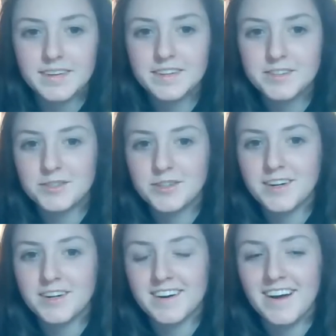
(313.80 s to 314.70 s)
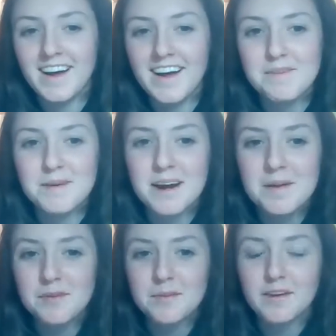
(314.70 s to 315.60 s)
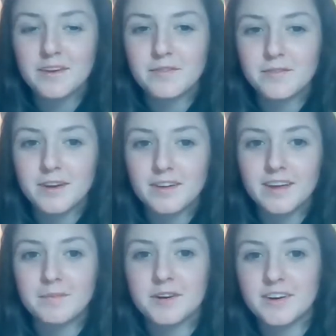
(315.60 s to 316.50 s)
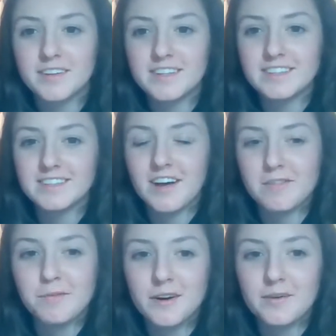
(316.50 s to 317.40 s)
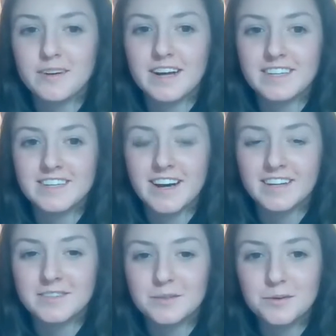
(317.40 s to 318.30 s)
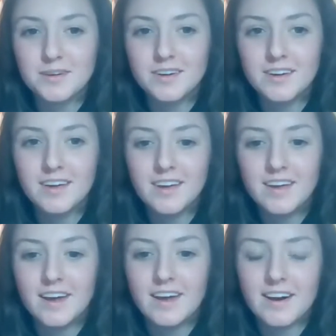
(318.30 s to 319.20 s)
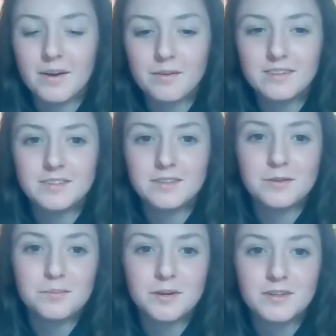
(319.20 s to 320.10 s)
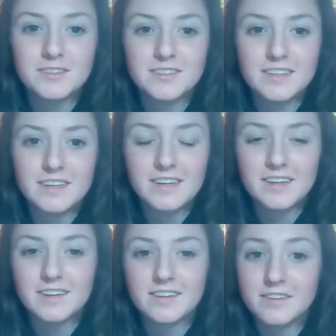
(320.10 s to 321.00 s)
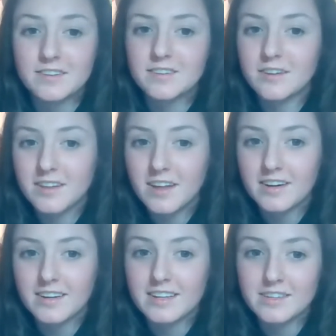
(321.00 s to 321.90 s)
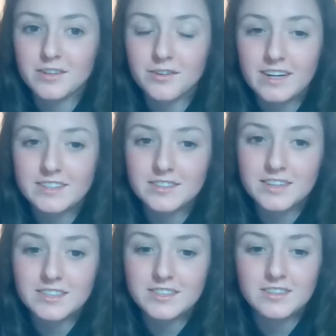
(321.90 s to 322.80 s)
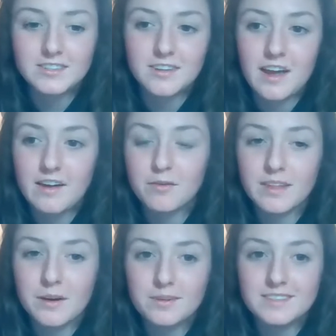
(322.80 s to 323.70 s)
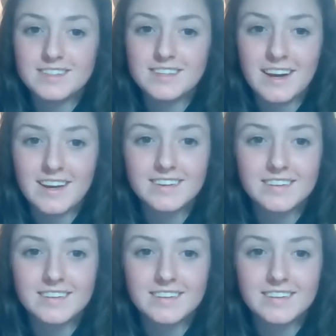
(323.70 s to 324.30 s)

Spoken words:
Sure. Hi, my name is Molly Coonfield. I'm currently a sophomore at Wenatchee High School, and I want to personally good luck and congratulations to everyone that wins tonight.